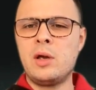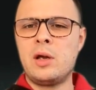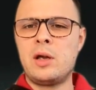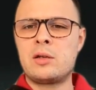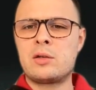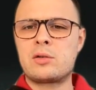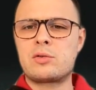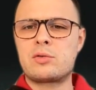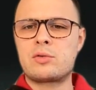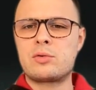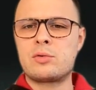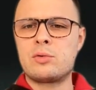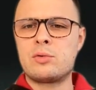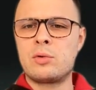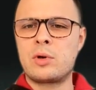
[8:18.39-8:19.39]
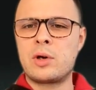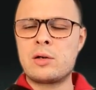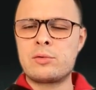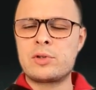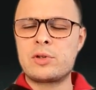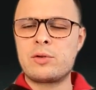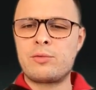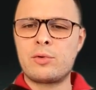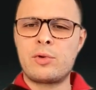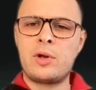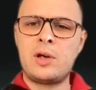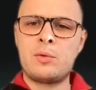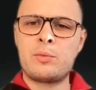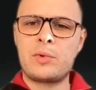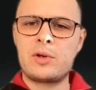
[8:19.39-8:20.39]
and to guarantee for
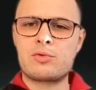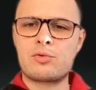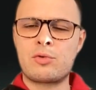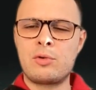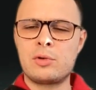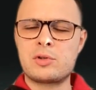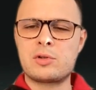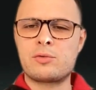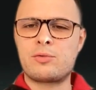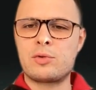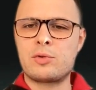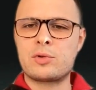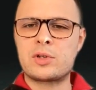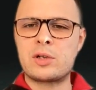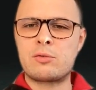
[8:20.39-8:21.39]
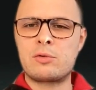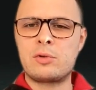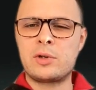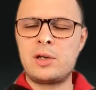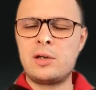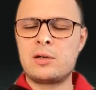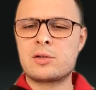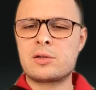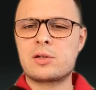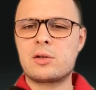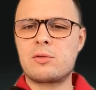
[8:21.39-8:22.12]
them these royalties for several years,